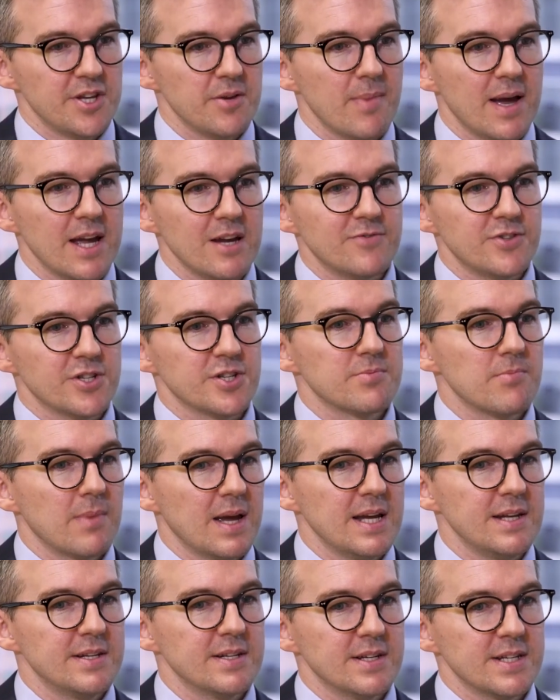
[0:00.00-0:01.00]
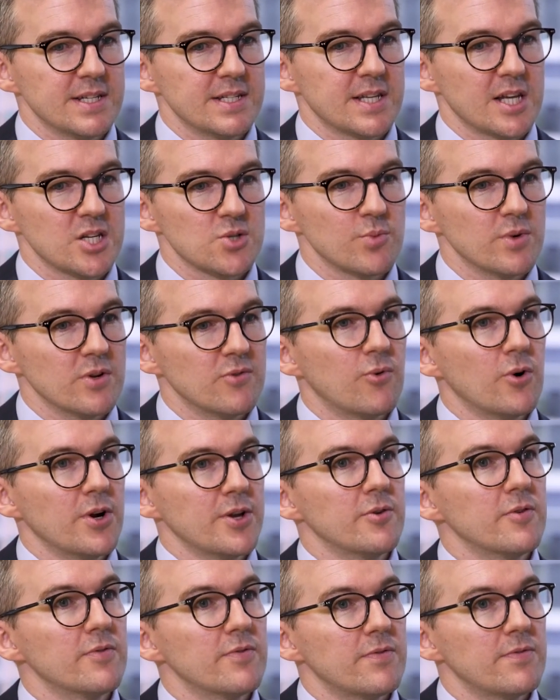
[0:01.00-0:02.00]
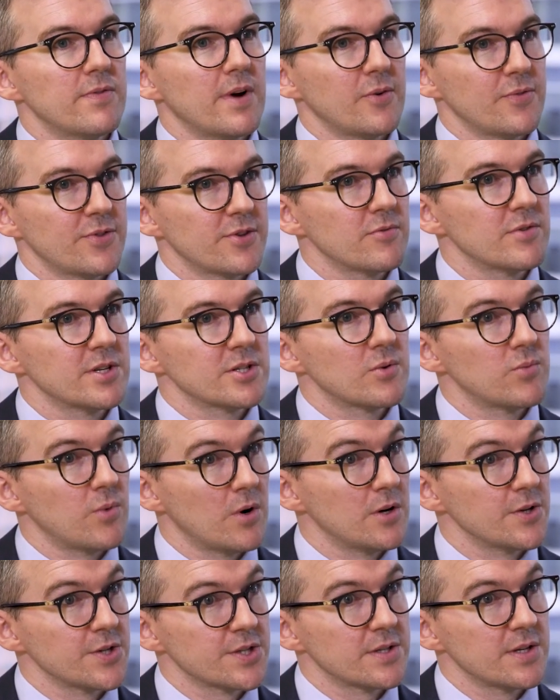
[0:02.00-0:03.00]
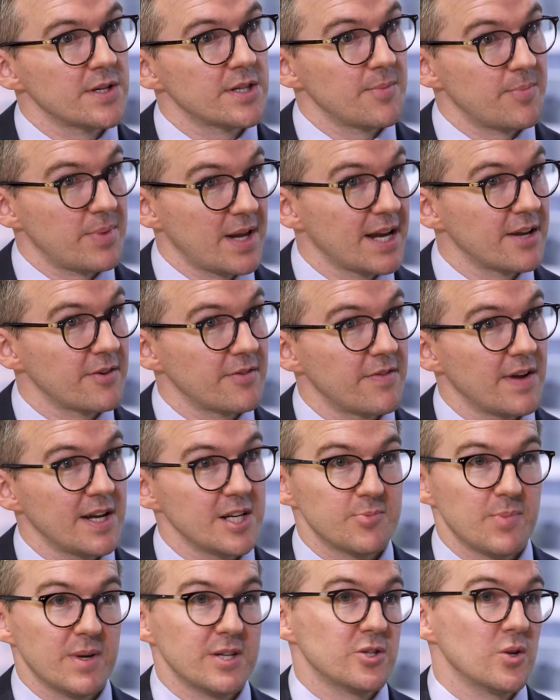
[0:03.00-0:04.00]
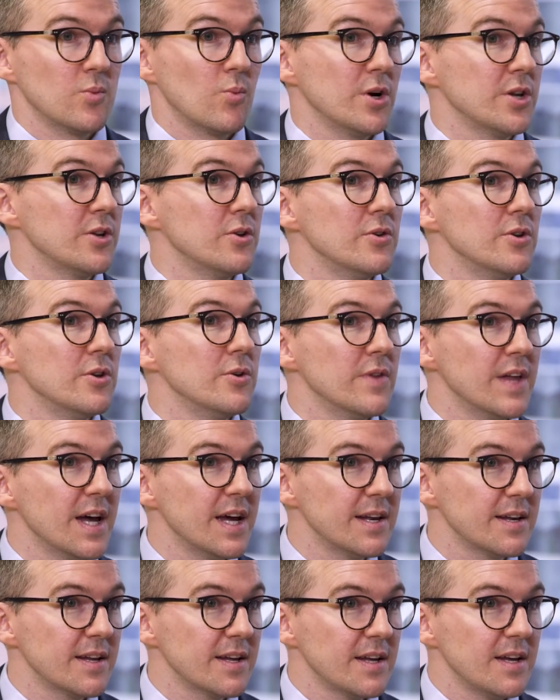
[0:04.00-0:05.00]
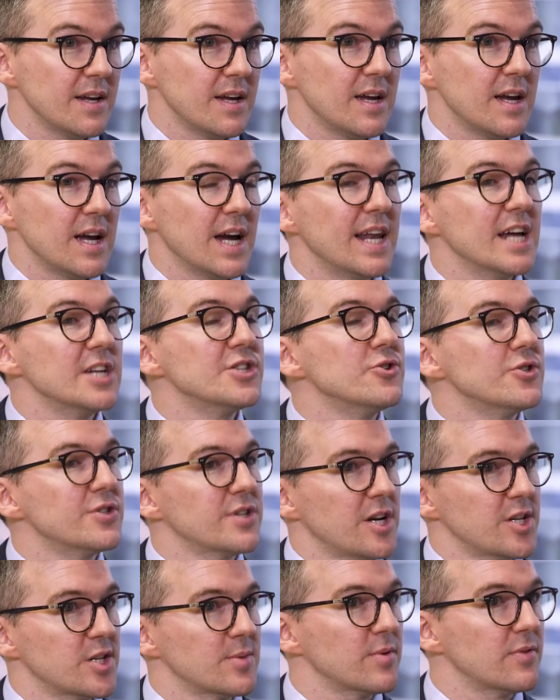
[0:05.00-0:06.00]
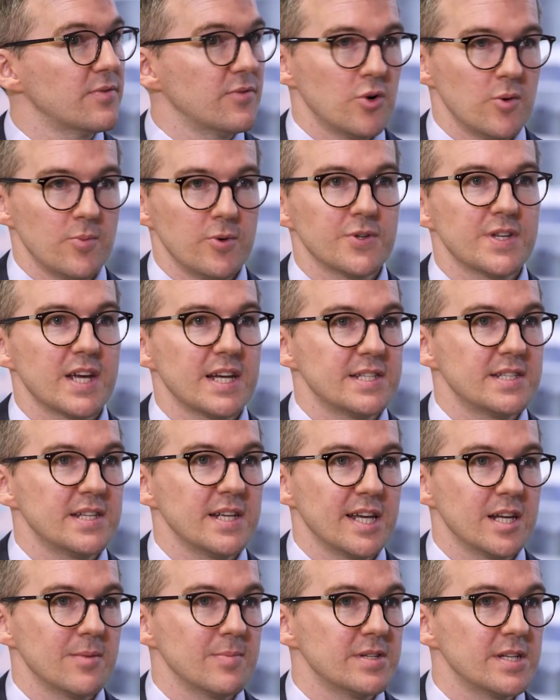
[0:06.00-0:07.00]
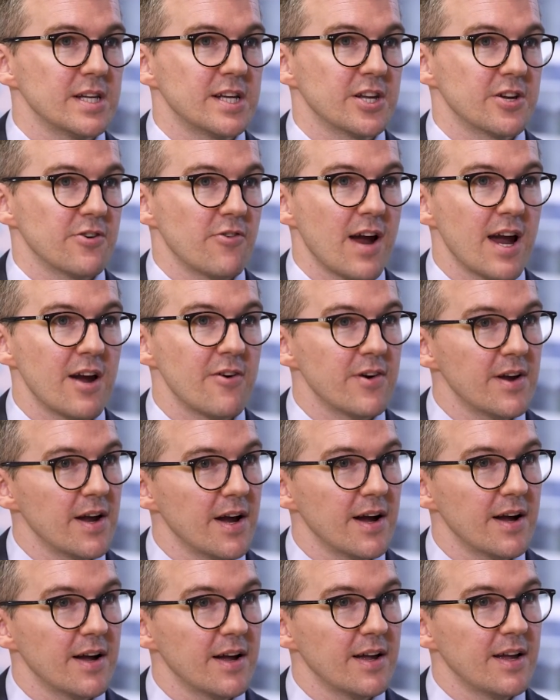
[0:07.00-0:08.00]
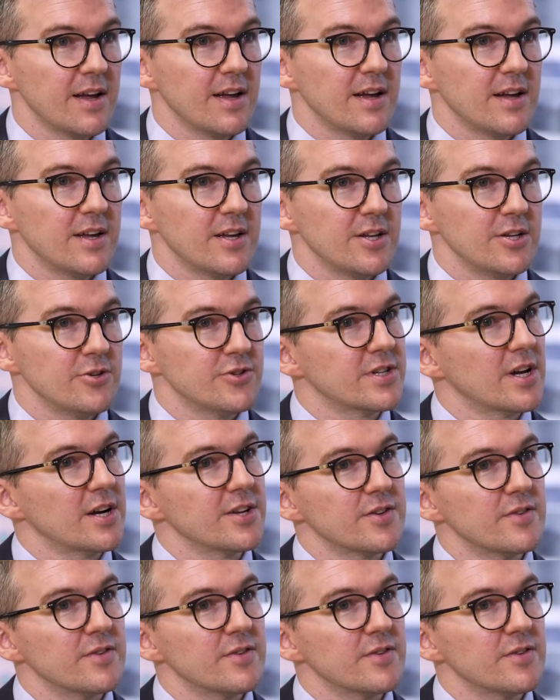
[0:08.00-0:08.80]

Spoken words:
you may have just made an assessment of what you felt the risk was at the planning phase based on what you knew then. And as you start to perform your testing in a particular area, you start